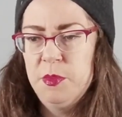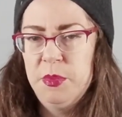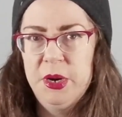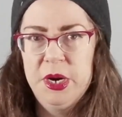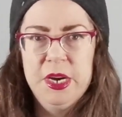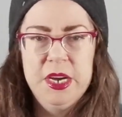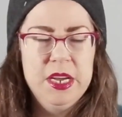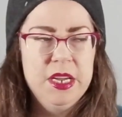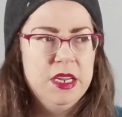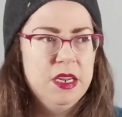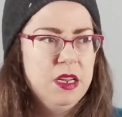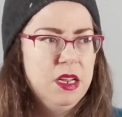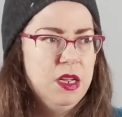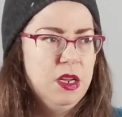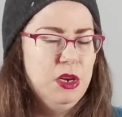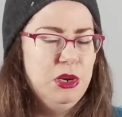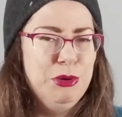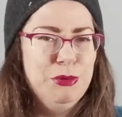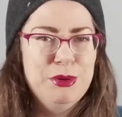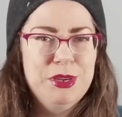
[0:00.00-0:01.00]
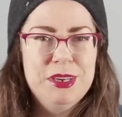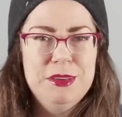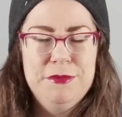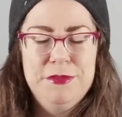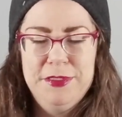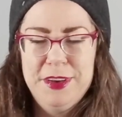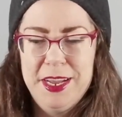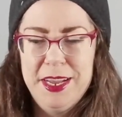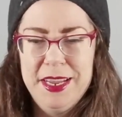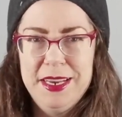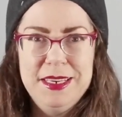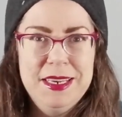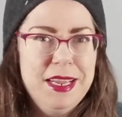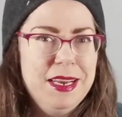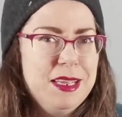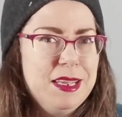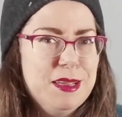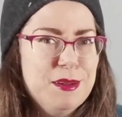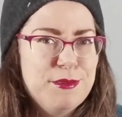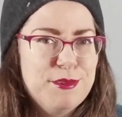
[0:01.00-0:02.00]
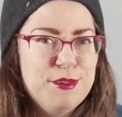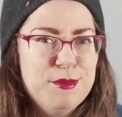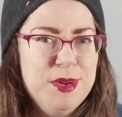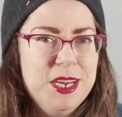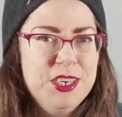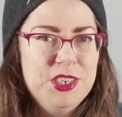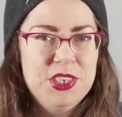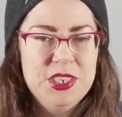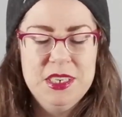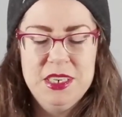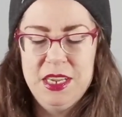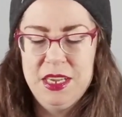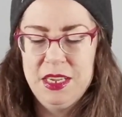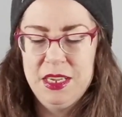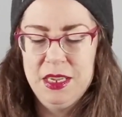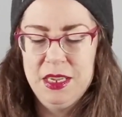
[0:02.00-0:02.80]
But no one can find any information